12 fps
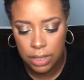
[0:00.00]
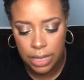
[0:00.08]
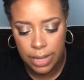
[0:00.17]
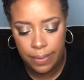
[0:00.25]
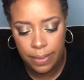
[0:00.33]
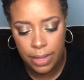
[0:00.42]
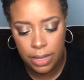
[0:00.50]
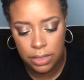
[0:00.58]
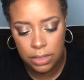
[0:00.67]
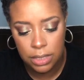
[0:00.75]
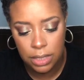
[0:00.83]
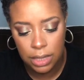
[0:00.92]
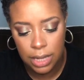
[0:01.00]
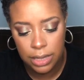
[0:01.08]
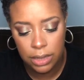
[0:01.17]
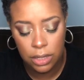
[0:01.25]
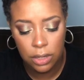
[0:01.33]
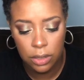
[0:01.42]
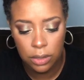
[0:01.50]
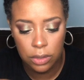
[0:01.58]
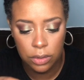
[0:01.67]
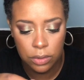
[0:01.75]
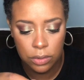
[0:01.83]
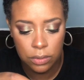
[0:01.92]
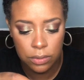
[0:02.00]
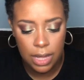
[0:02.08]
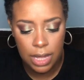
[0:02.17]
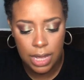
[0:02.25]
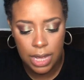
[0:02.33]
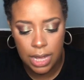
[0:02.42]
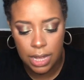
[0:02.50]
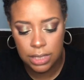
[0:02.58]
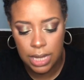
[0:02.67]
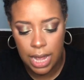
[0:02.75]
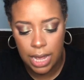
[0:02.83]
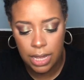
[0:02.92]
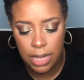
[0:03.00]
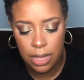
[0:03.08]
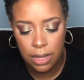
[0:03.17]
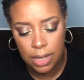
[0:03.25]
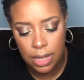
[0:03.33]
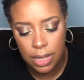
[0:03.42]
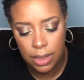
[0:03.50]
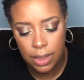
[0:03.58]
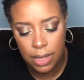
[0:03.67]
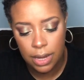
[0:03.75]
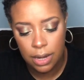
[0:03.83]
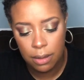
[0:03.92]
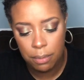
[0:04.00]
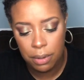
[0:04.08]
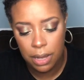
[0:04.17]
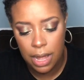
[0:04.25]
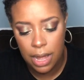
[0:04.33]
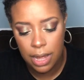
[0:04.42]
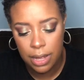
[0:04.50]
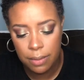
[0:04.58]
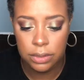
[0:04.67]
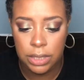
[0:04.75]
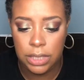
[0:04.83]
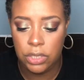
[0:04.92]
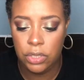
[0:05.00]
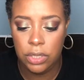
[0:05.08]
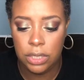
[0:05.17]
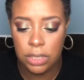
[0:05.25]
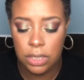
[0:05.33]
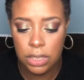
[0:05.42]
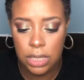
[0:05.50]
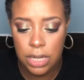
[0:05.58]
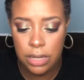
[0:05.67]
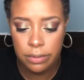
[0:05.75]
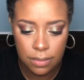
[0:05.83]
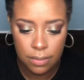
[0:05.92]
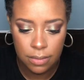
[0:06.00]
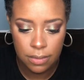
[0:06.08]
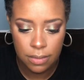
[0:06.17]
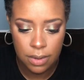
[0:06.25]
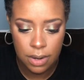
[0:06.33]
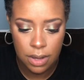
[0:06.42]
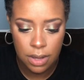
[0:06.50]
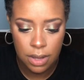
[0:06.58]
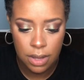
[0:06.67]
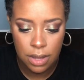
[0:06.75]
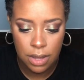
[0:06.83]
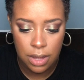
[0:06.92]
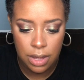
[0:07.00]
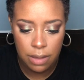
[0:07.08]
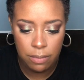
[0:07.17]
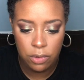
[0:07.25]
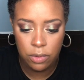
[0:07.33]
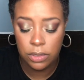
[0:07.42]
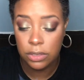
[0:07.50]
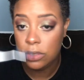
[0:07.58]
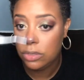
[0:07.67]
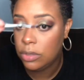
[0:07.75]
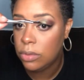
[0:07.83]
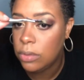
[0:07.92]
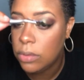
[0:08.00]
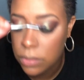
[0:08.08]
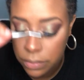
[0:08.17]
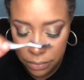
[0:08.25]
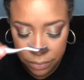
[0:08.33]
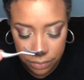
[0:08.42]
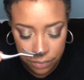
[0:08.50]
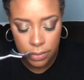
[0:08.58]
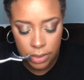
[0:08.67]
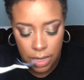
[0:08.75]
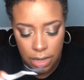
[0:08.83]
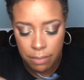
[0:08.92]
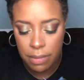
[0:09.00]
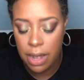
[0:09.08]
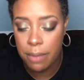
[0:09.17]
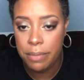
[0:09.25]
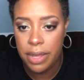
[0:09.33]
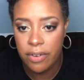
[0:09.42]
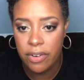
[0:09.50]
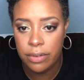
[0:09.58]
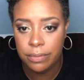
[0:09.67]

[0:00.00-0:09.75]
and then to let the glue get tacky and then apply. As you can see, I'm going to take my mirror